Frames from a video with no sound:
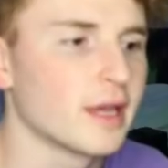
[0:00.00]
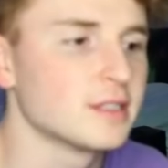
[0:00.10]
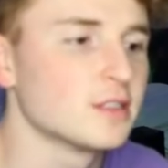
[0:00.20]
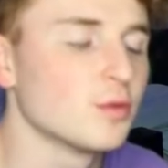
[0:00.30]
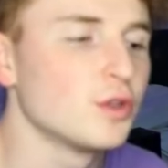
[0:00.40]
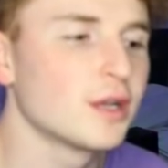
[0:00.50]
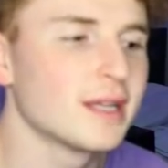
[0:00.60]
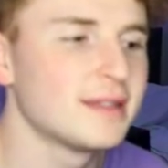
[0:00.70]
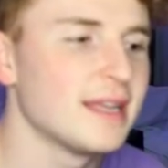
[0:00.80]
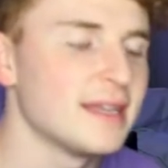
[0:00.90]
Okay, so look
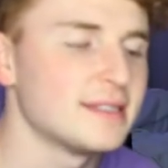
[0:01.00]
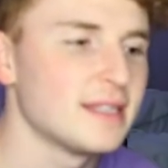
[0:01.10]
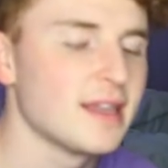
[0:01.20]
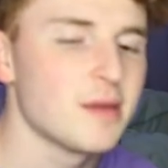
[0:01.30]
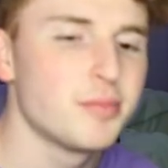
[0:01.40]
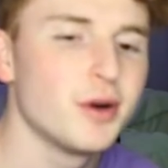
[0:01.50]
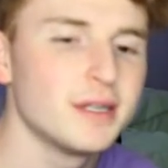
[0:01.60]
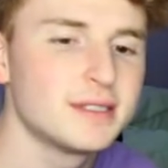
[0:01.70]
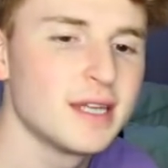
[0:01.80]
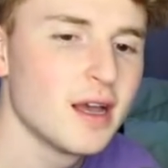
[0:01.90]
at this. They
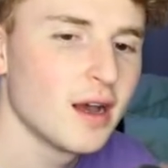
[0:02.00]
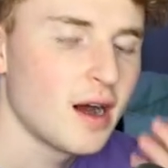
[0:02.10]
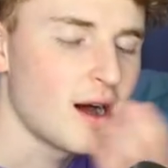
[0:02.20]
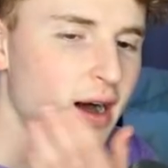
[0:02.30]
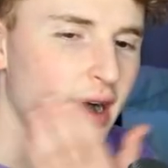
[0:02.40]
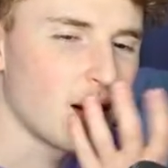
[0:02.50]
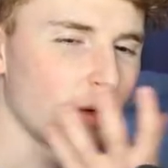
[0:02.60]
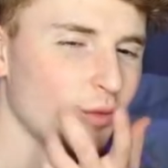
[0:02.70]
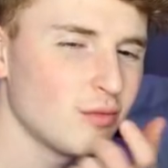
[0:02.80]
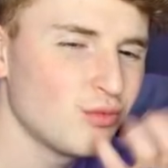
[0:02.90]
put uh
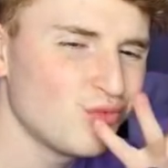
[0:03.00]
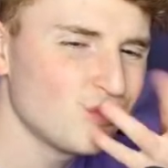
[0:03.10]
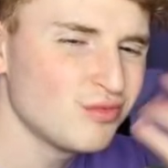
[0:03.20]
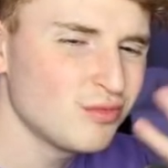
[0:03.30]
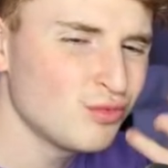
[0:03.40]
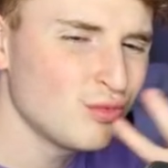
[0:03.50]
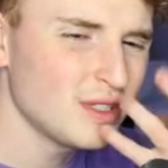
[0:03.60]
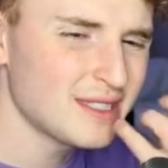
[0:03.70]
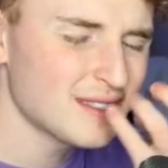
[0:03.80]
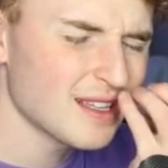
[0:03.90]

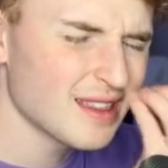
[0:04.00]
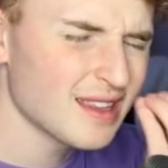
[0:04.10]
what's the